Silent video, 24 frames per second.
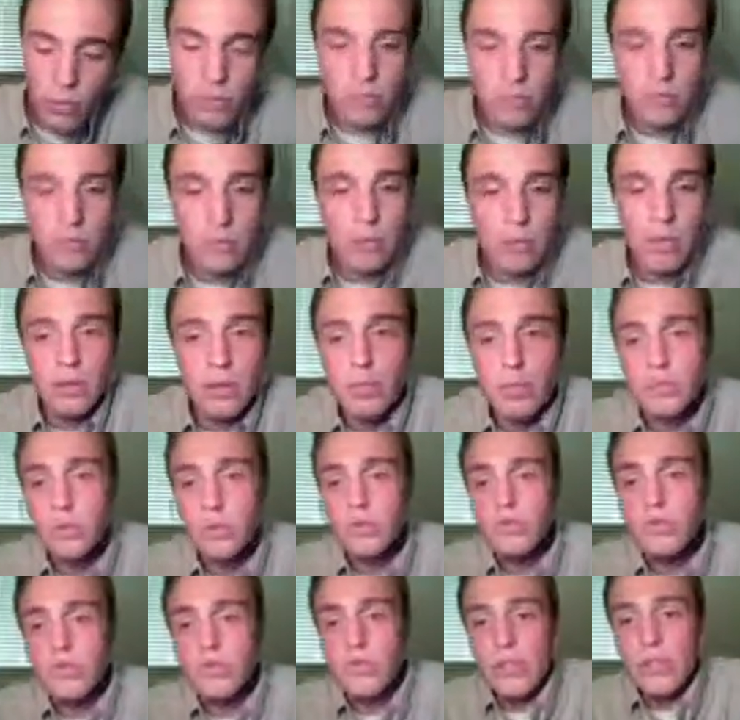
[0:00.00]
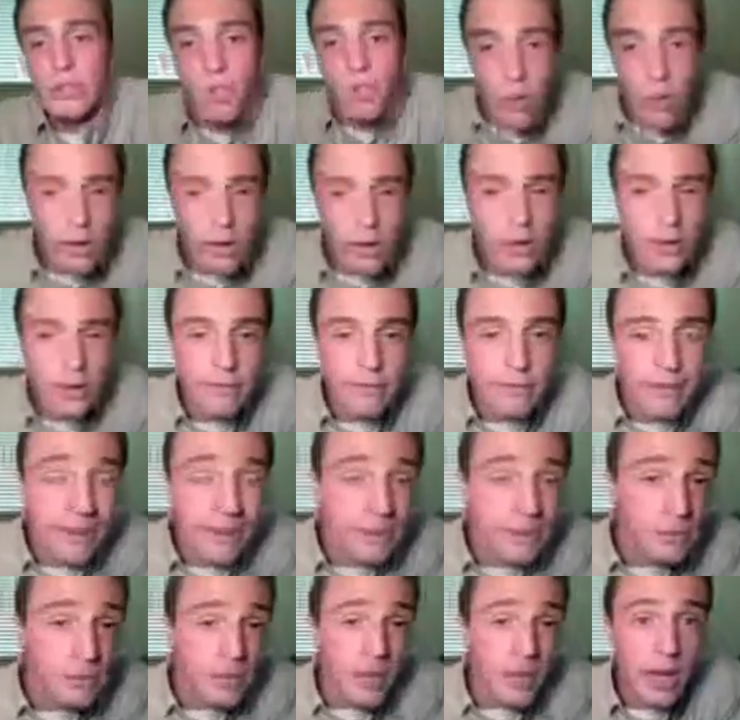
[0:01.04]
Wesley played the move c4,
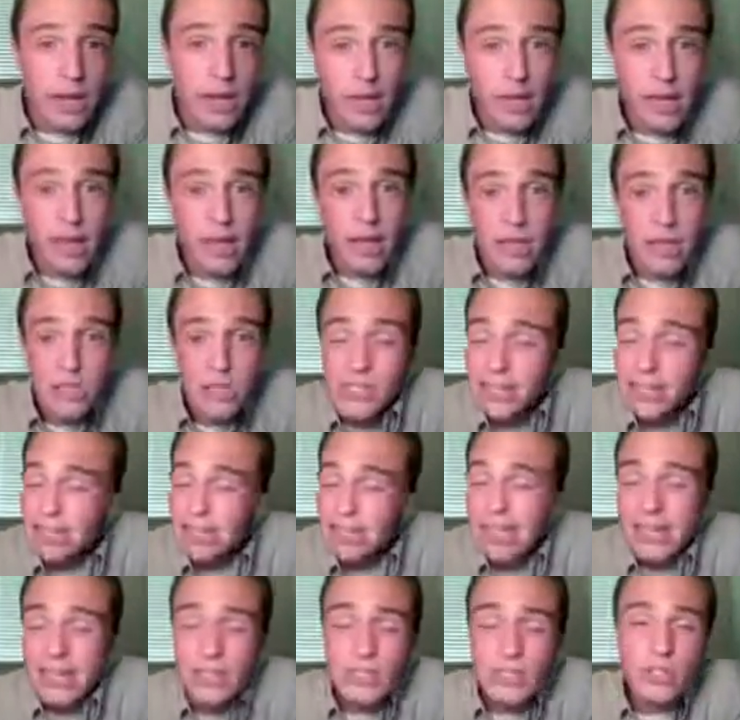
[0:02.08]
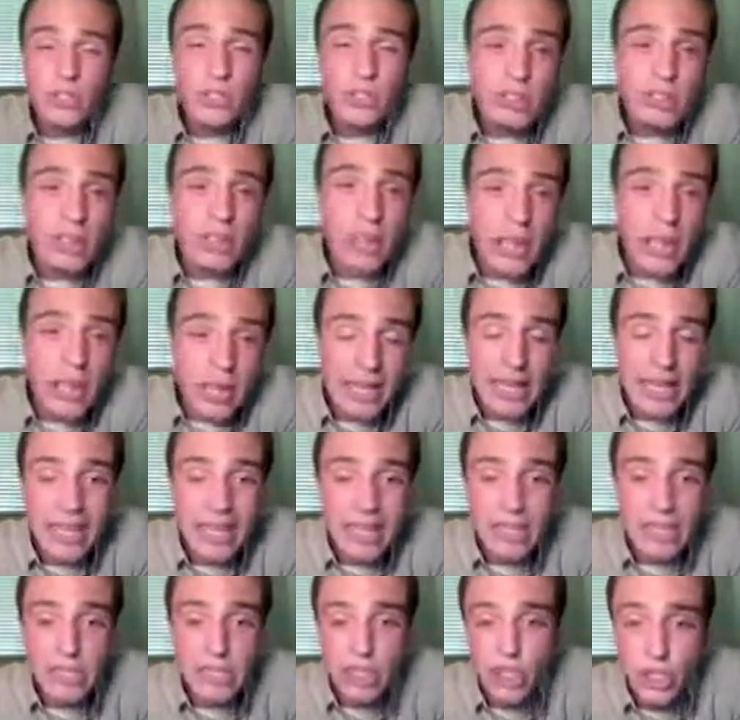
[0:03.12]
e5, so we got a standard
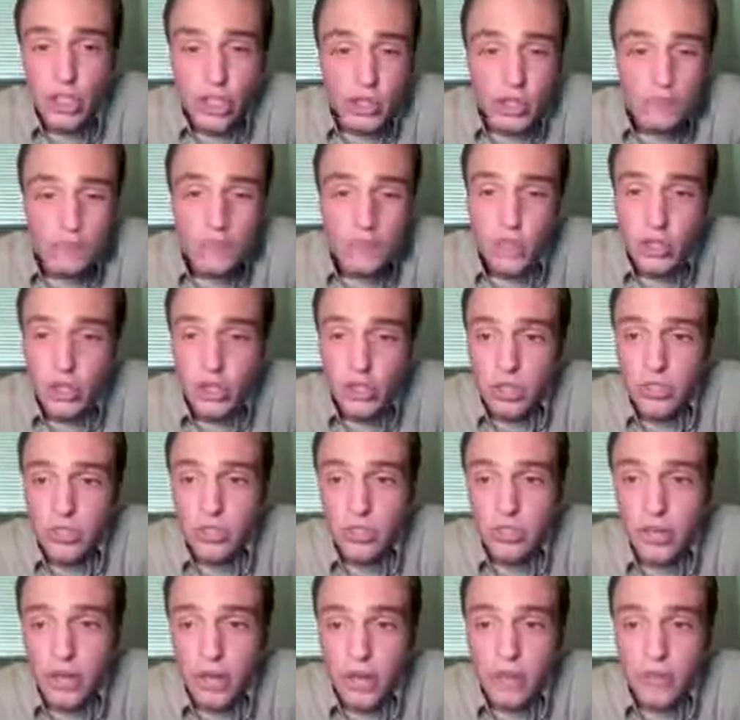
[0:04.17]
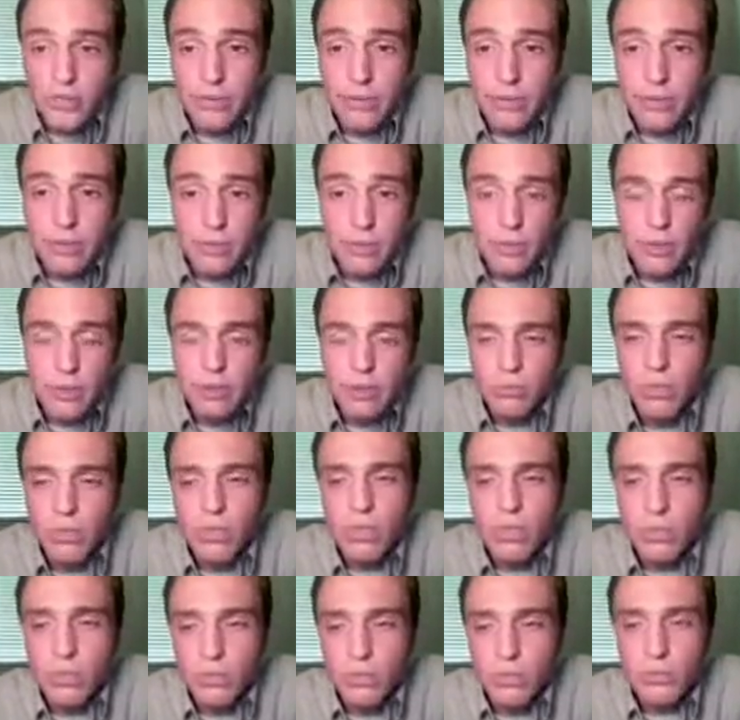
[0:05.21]
English g3, knight f6, bishop
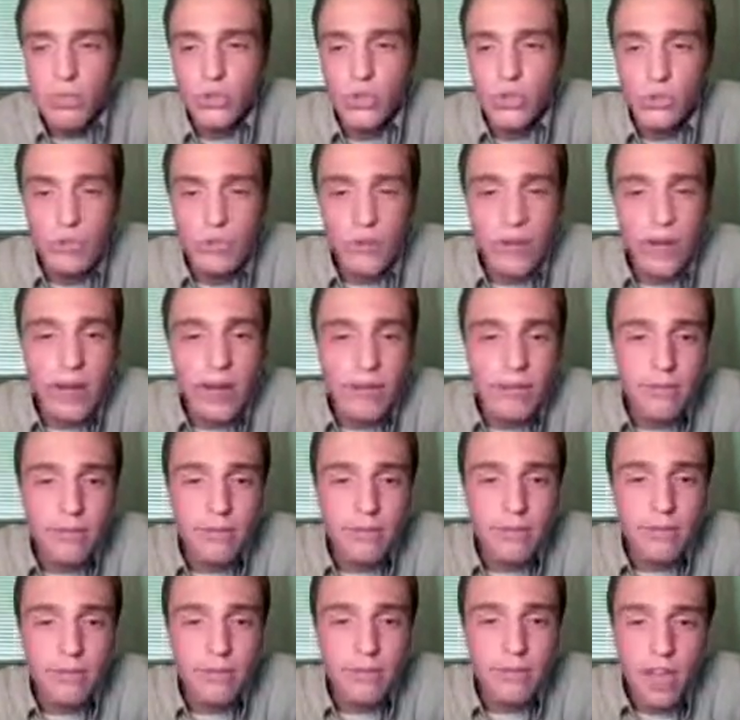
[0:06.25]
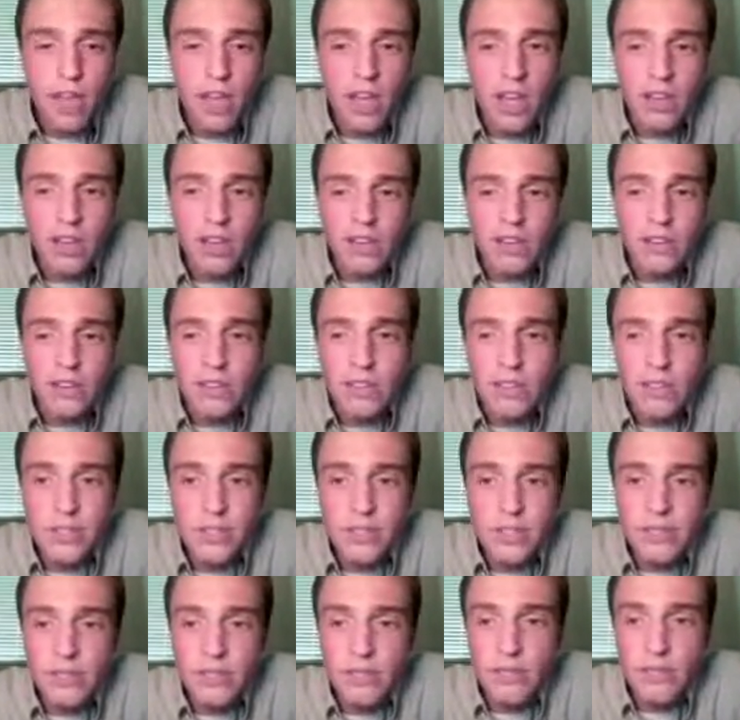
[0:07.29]
g2, d5.
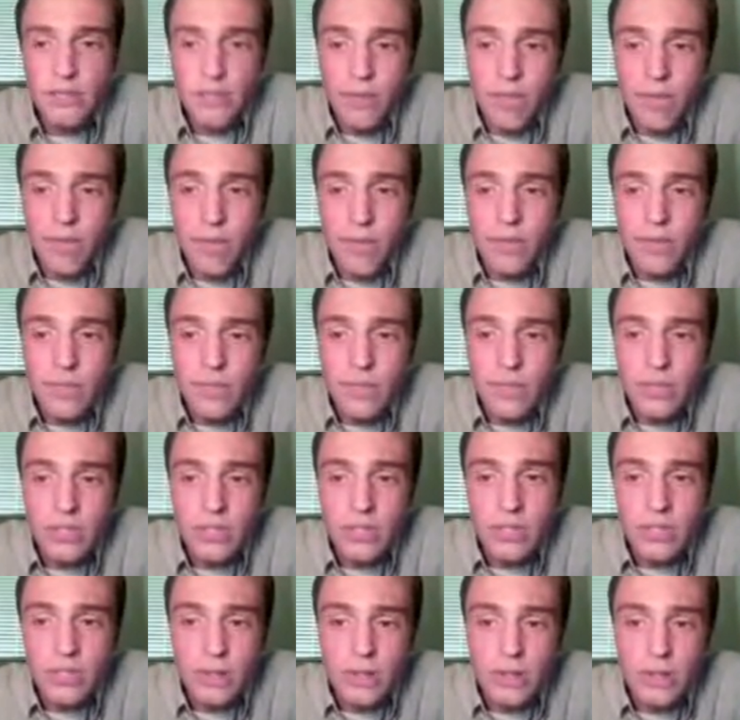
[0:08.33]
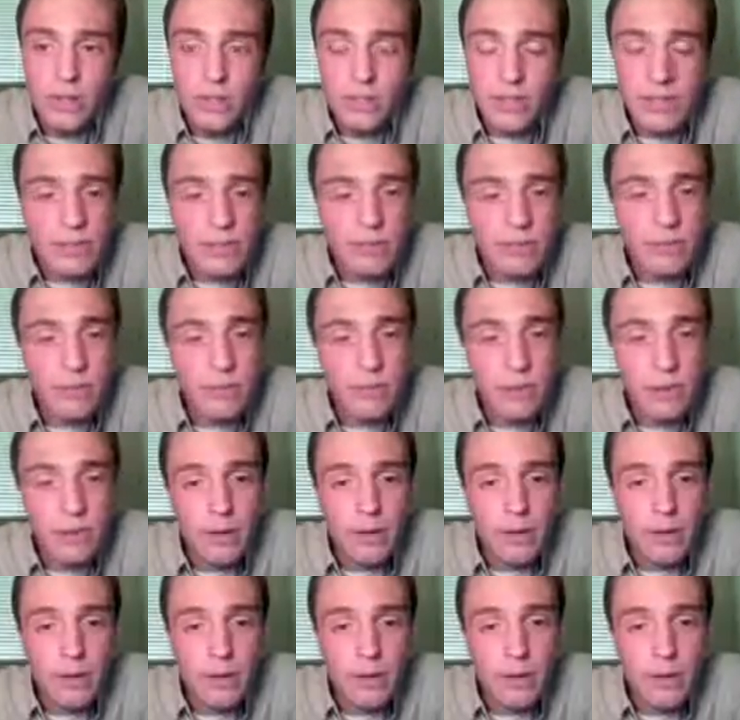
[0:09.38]
C takes d5, knight takes
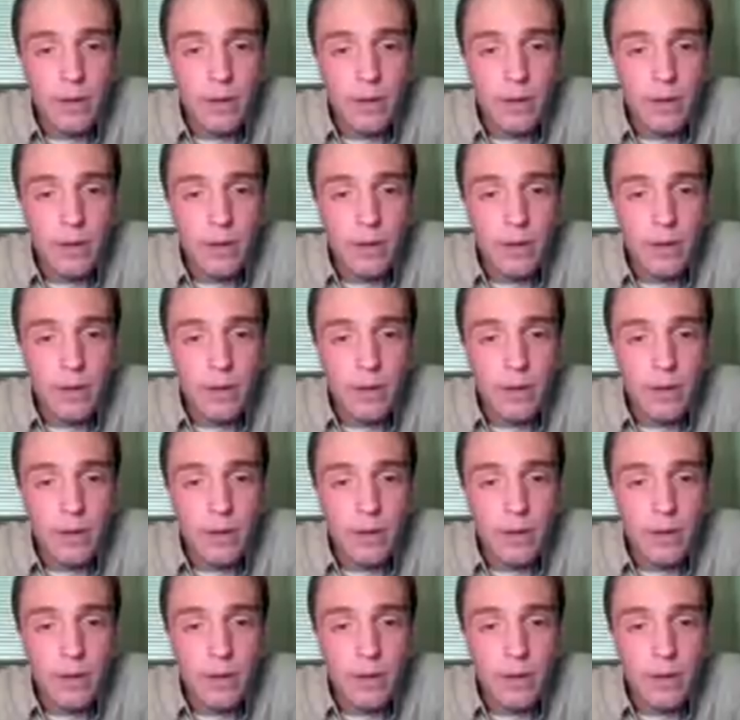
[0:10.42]
d5.